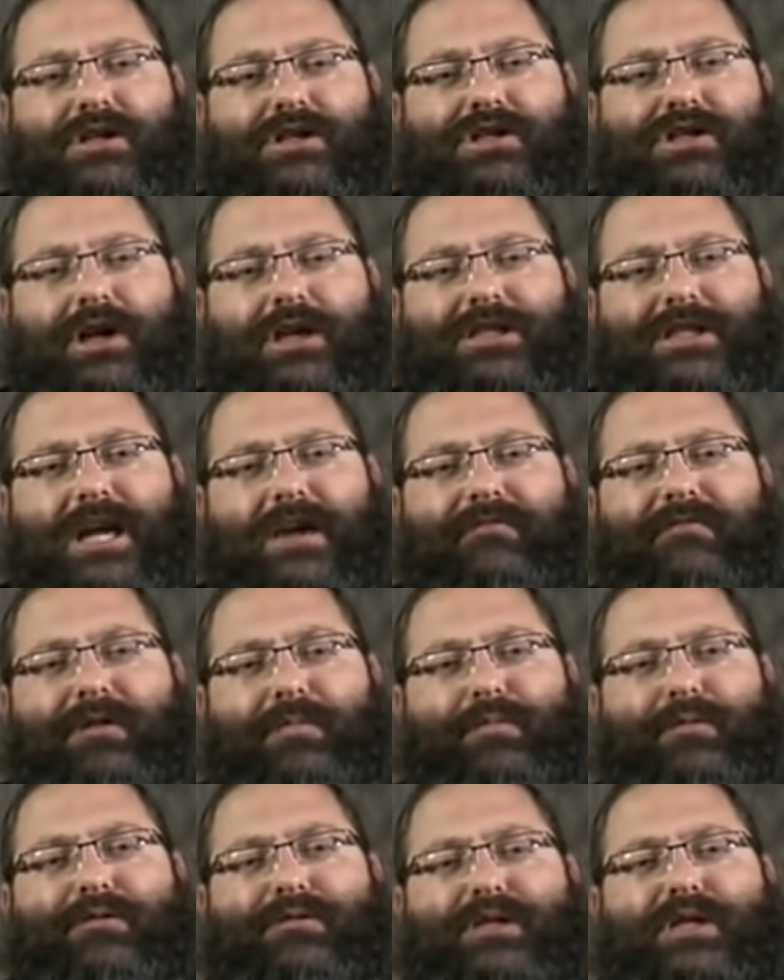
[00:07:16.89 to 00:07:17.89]
Judge every
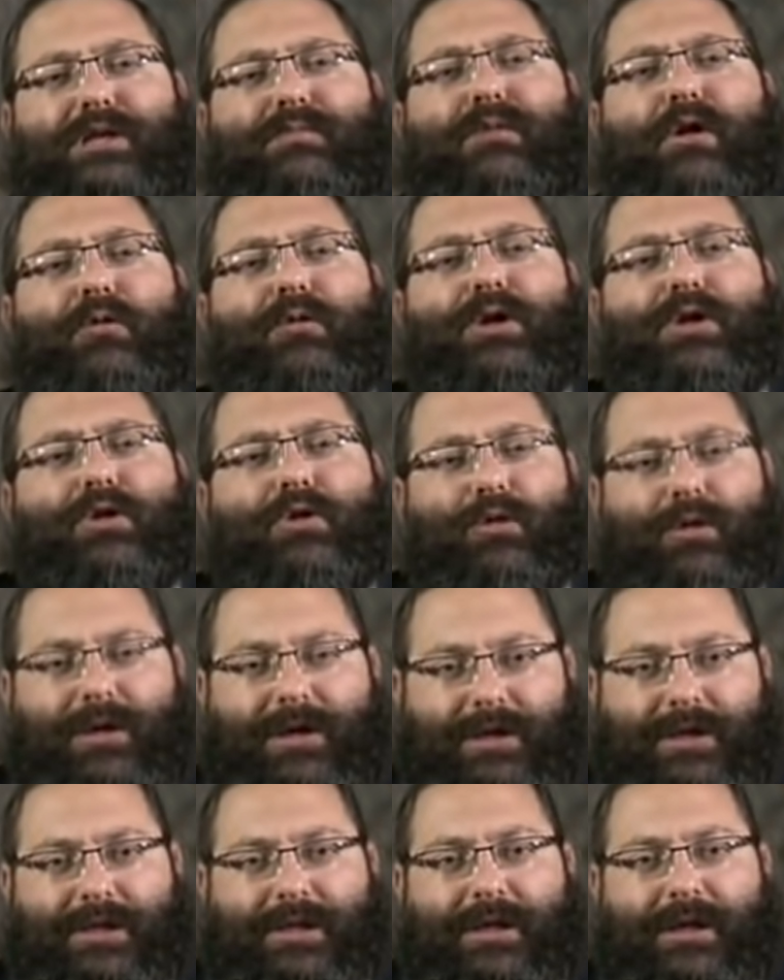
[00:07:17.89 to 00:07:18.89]
person
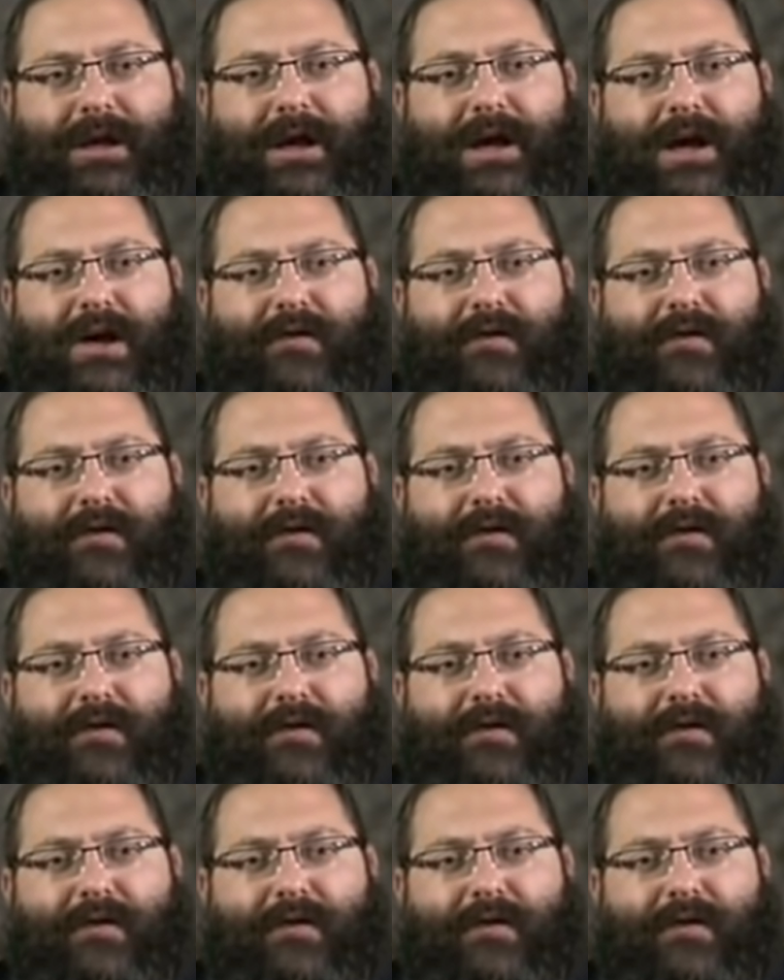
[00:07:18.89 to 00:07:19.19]
meritoriously.